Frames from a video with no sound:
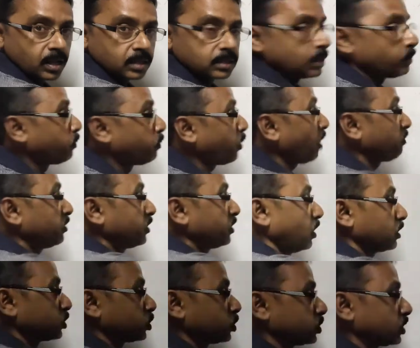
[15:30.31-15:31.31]
the profit
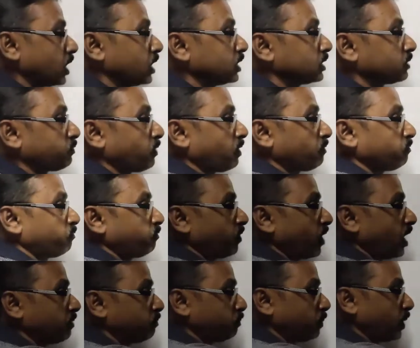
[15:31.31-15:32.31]
also changed from
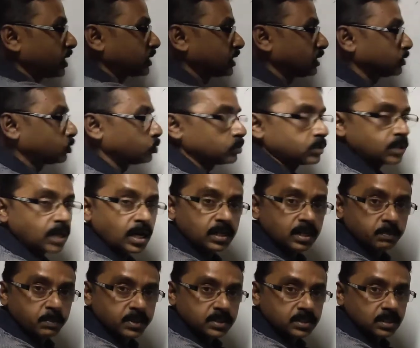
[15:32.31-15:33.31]
5% to
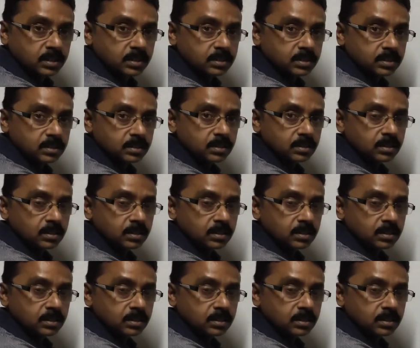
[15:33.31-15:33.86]
30%.